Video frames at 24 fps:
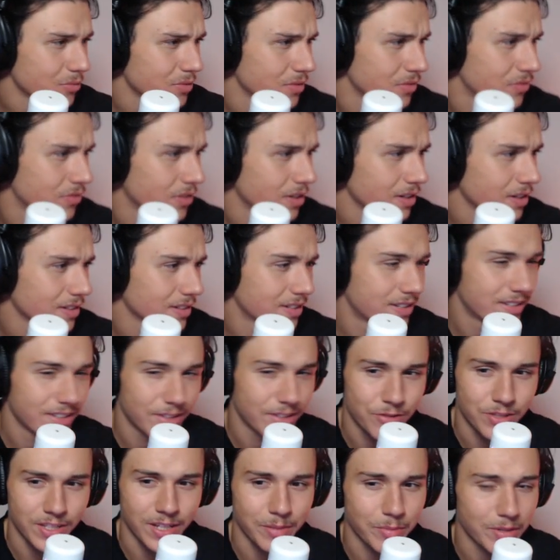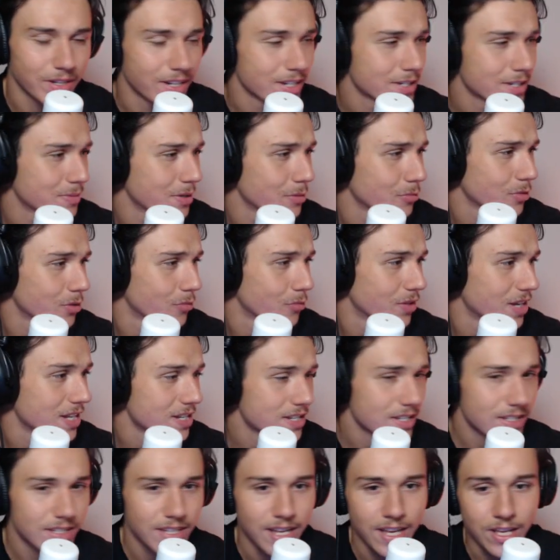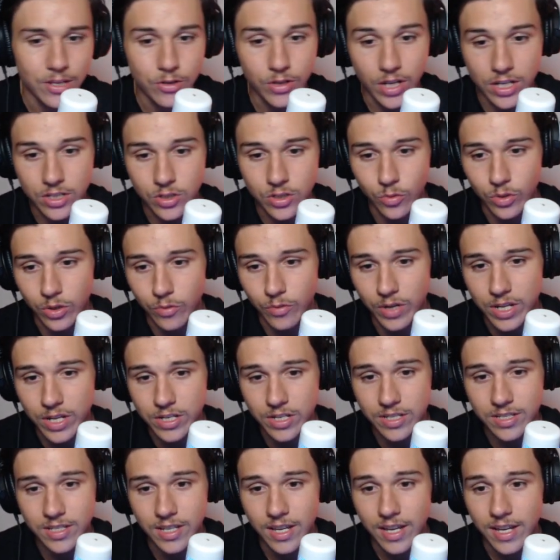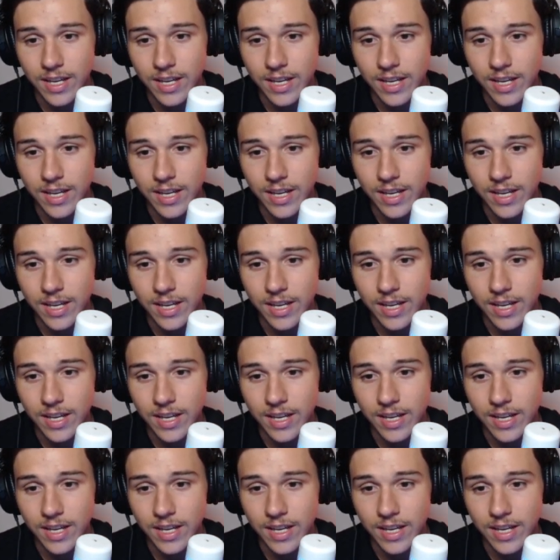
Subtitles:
The fuck? You think I'm gonna explain what a range is? You guys know what a range is.